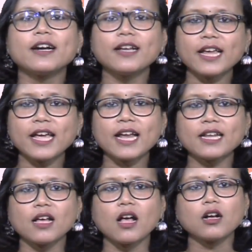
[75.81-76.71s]
create
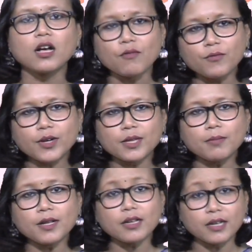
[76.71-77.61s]
a
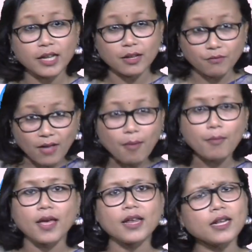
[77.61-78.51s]
comfortable learning
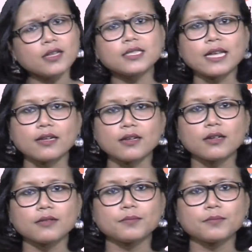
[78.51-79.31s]
environment at the center.